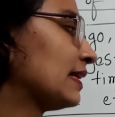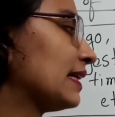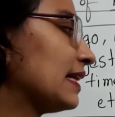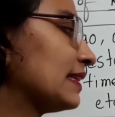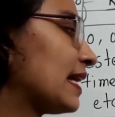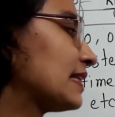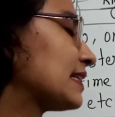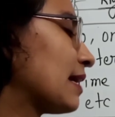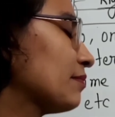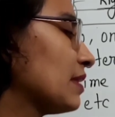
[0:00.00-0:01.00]
in that
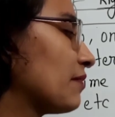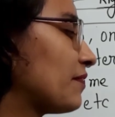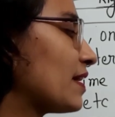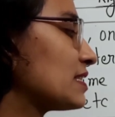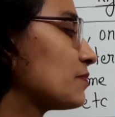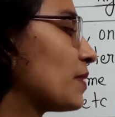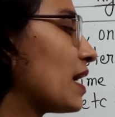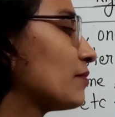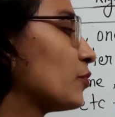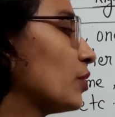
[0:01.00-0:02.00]
time the first
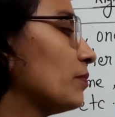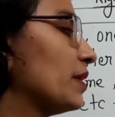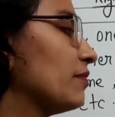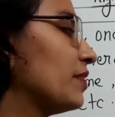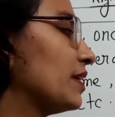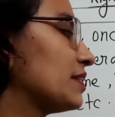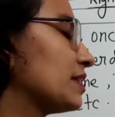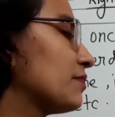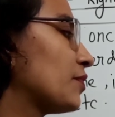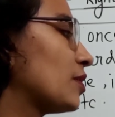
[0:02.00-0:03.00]
verb will be
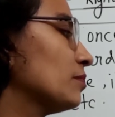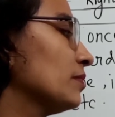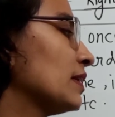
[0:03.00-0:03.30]
V3 form,